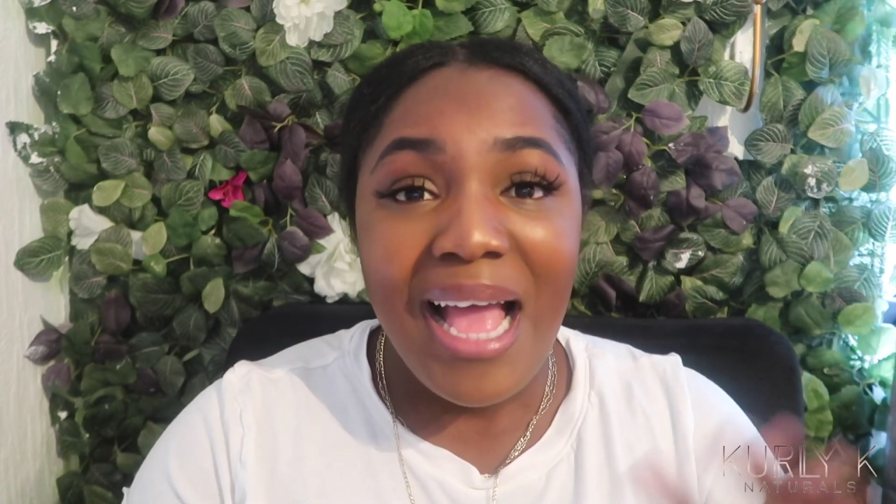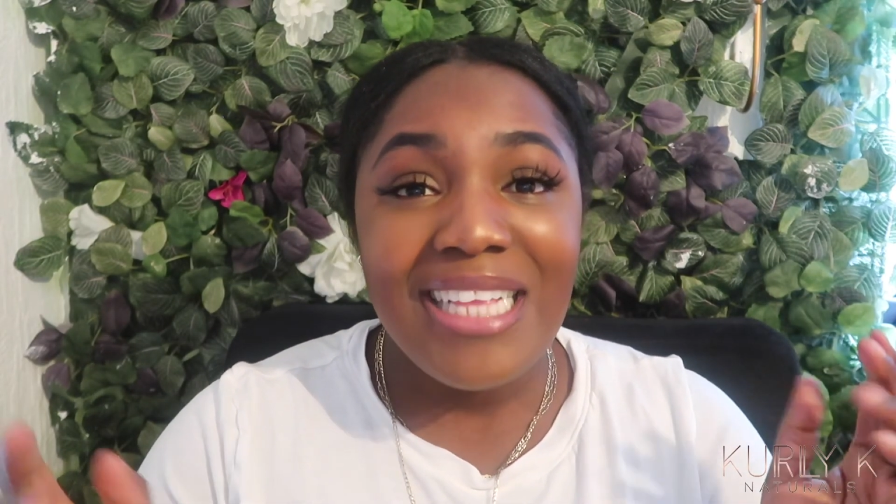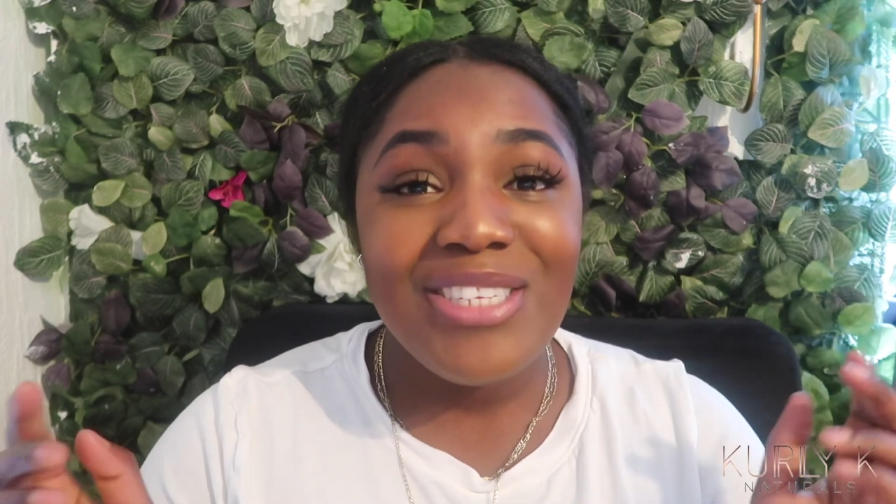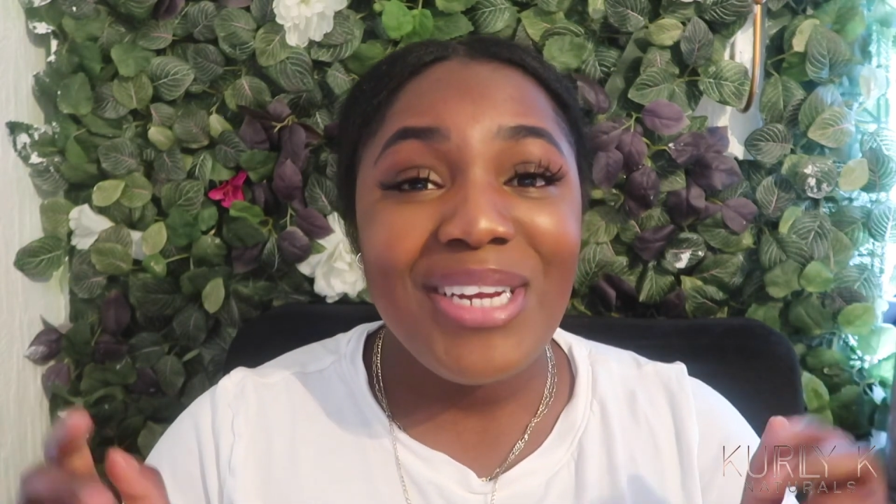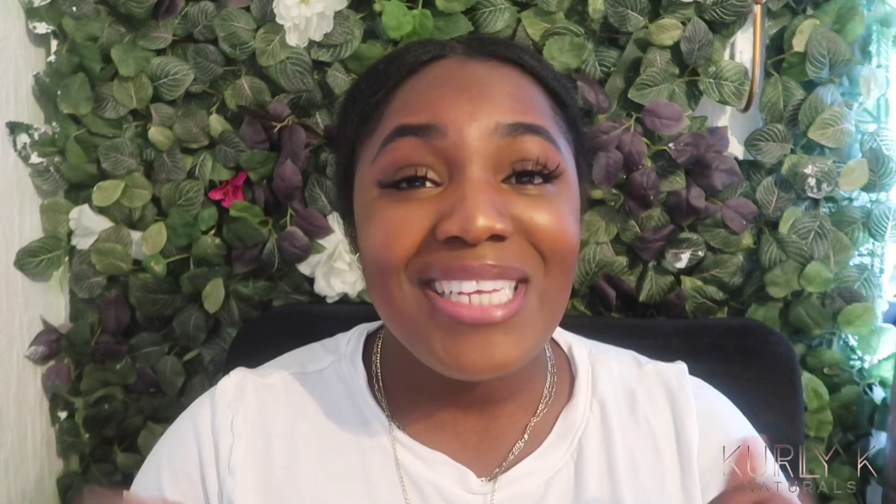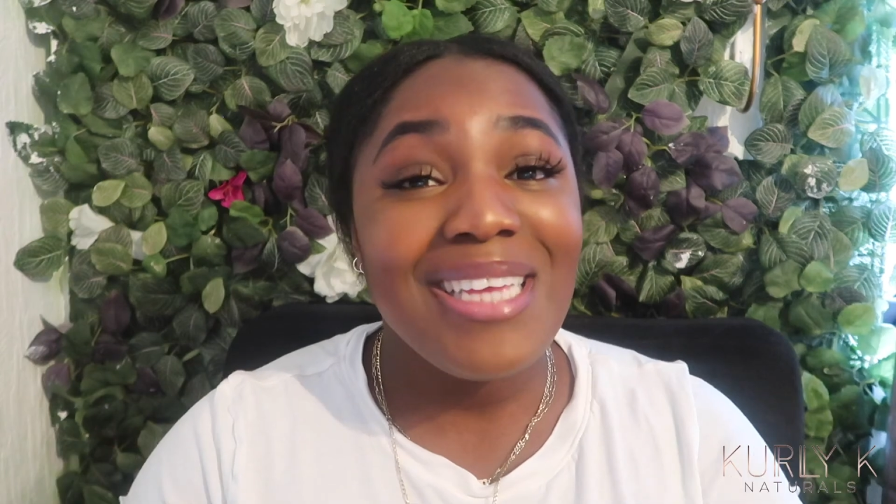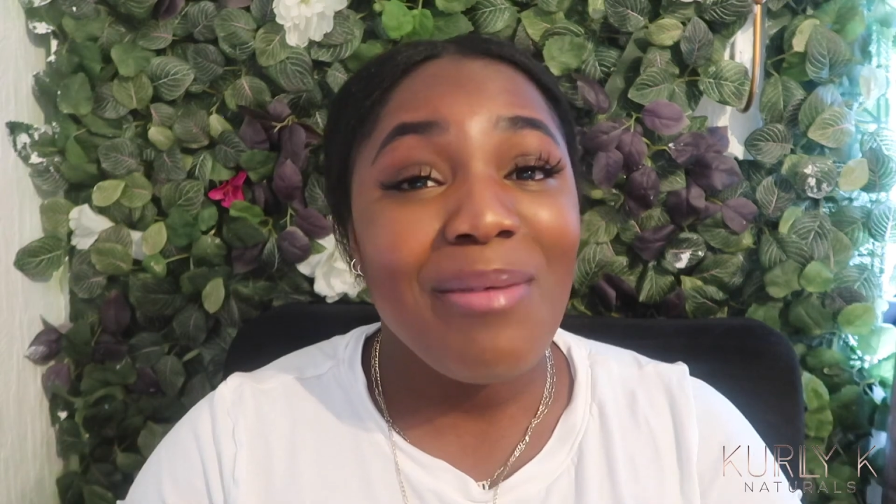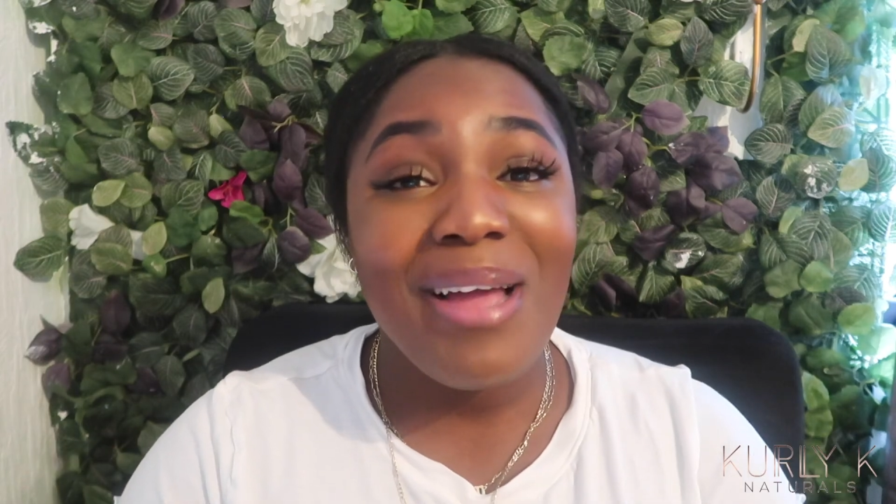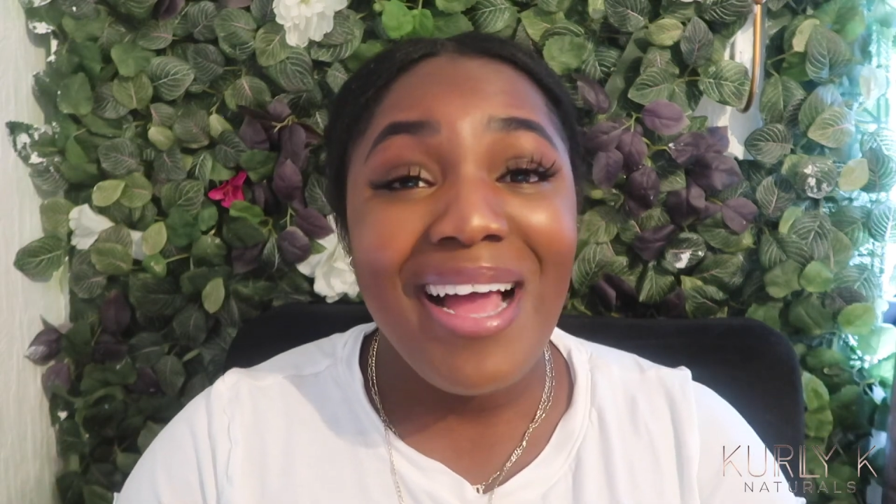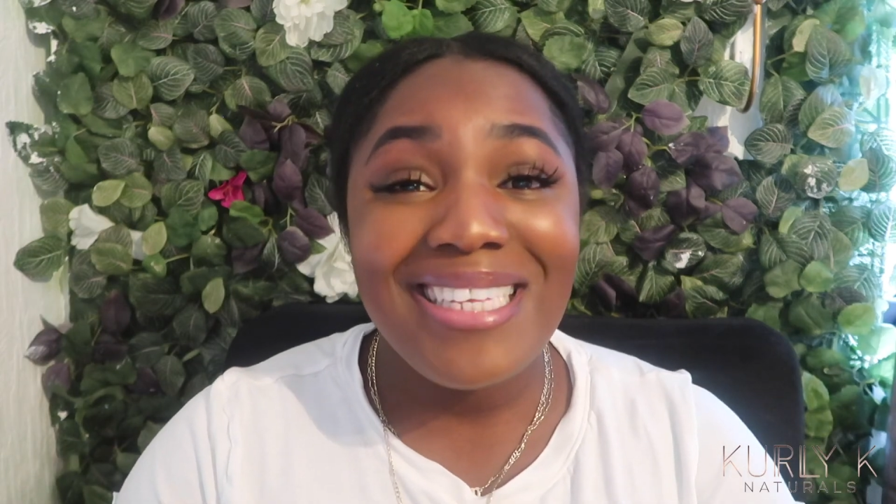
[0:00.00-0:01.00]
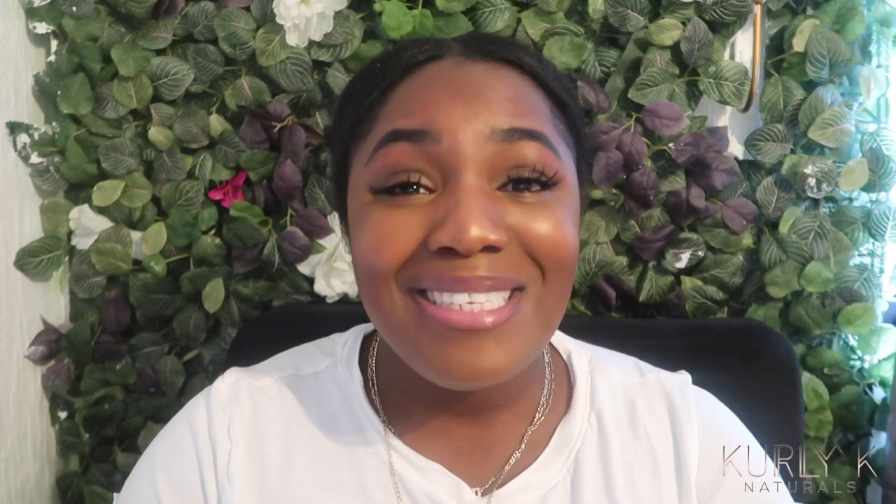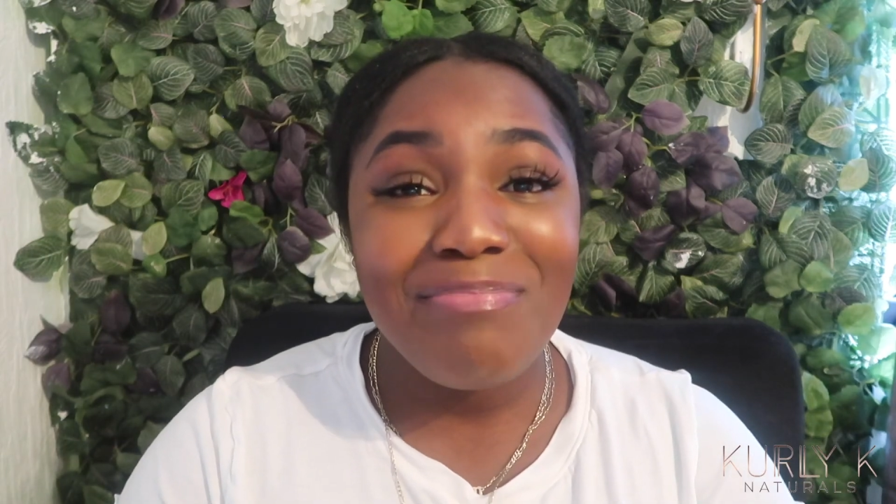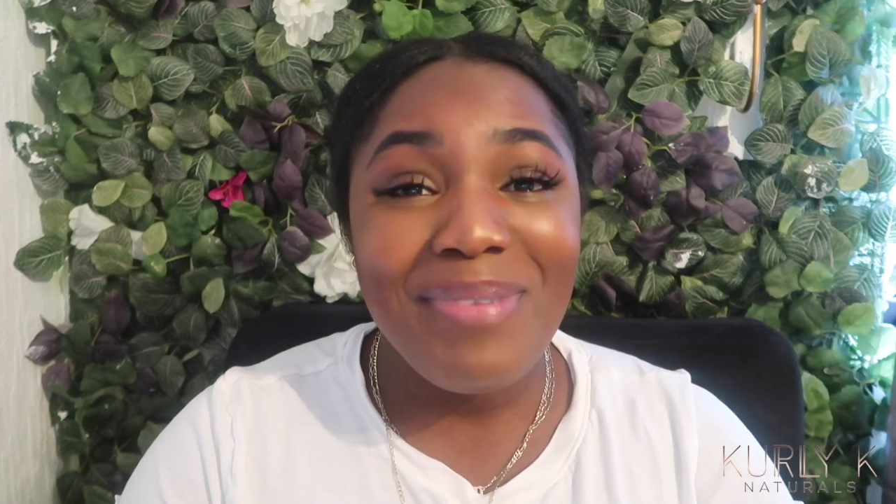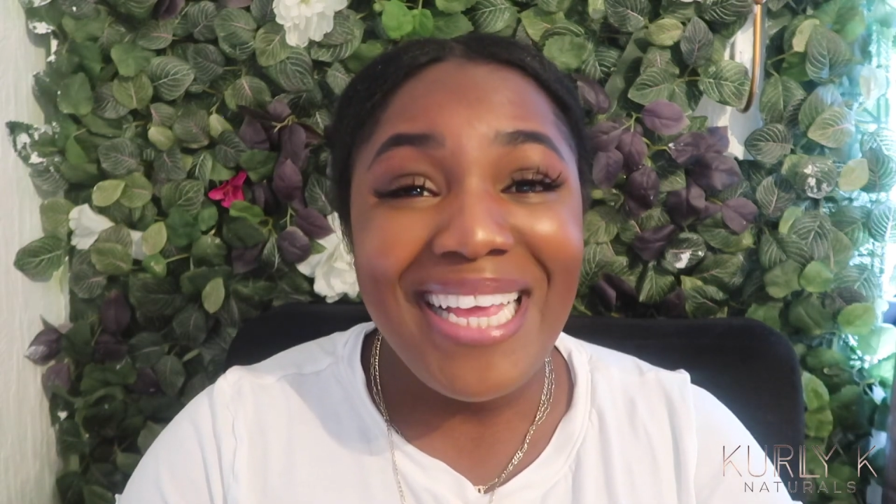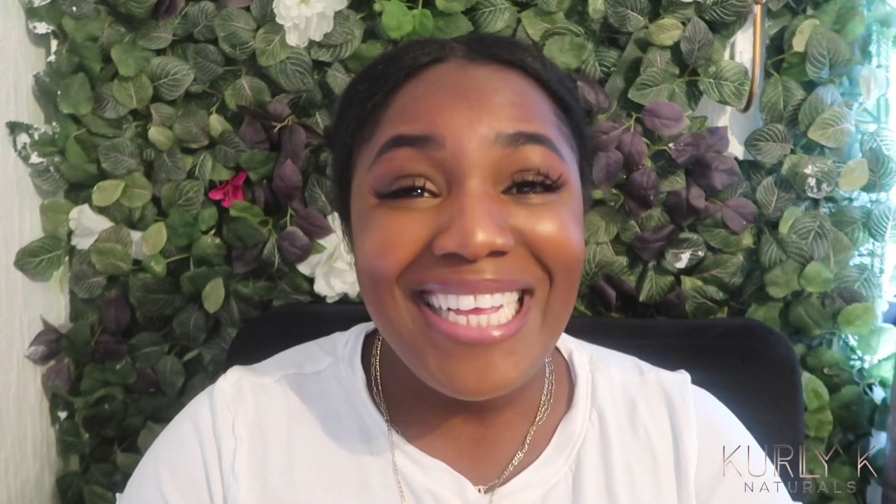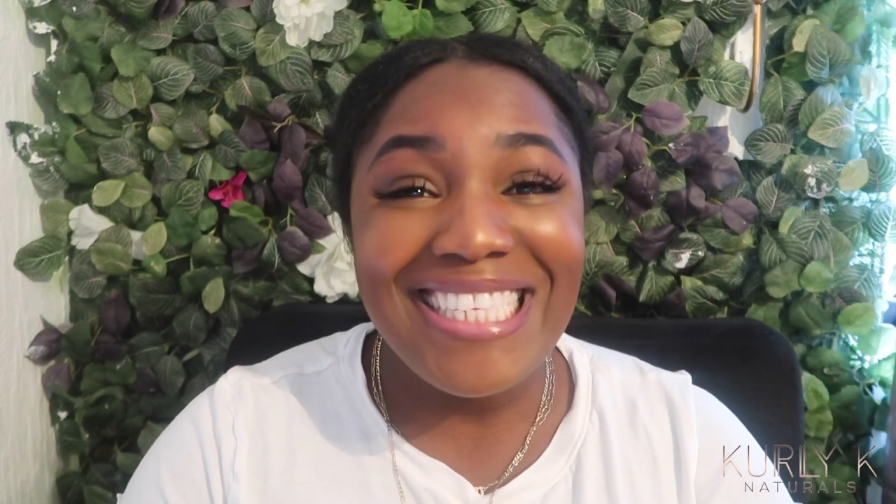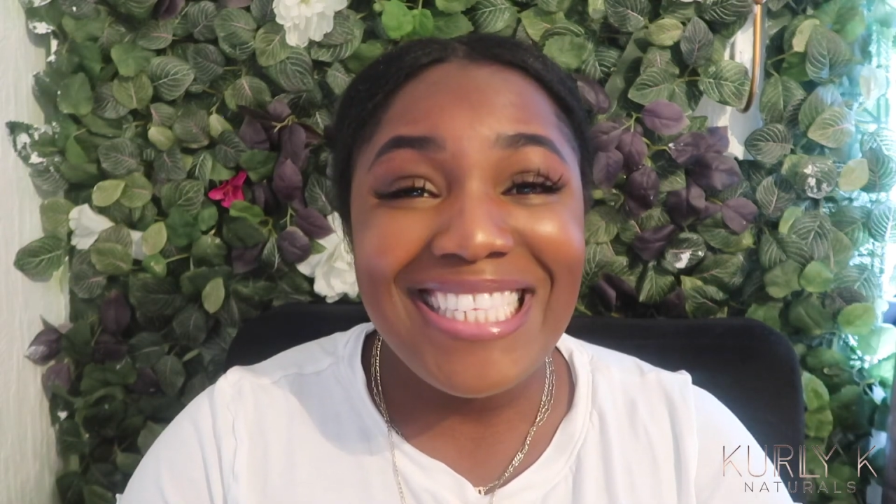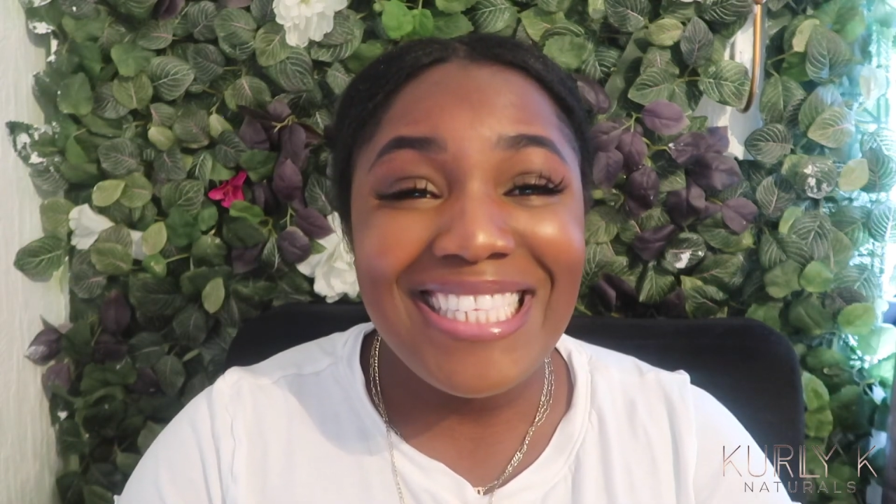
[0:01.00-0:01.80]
until next time guys, peace.